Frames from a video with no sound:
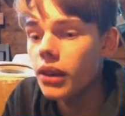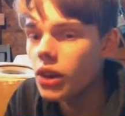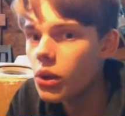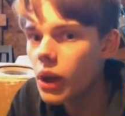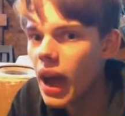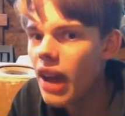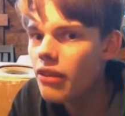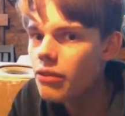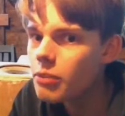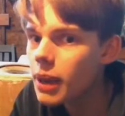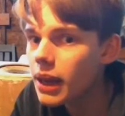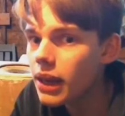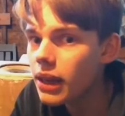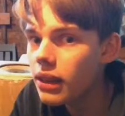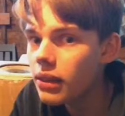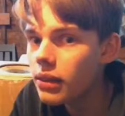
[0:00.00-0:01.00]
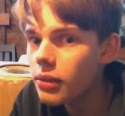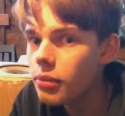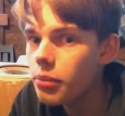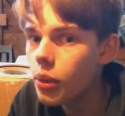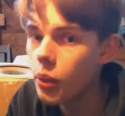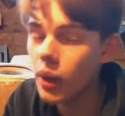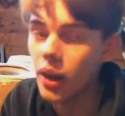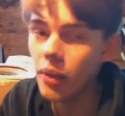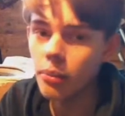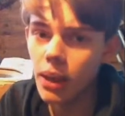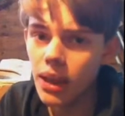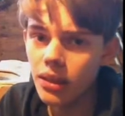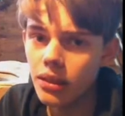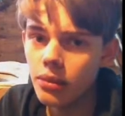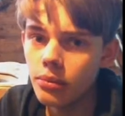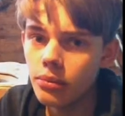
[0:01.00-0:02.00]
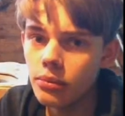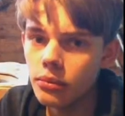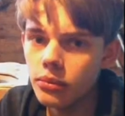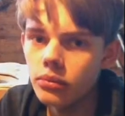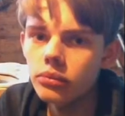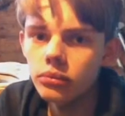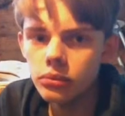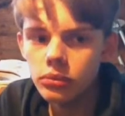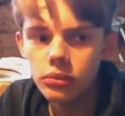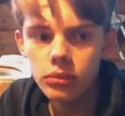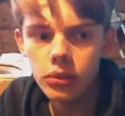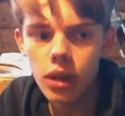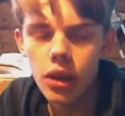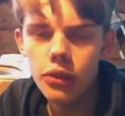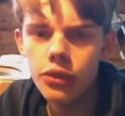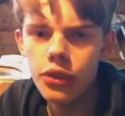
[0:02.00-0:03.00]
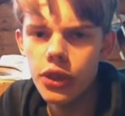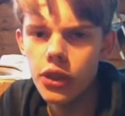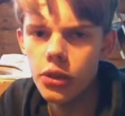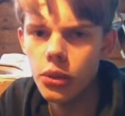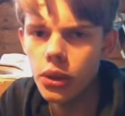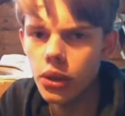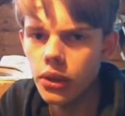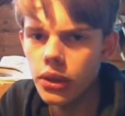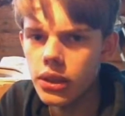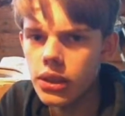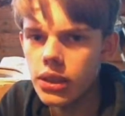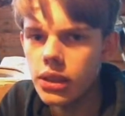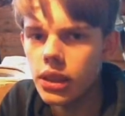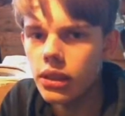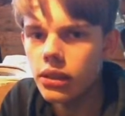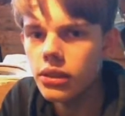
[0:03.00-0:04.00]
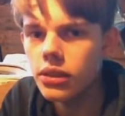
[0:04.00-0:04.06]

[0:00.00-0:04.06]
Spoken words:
I don't have many, but when I make them, I'll fill you in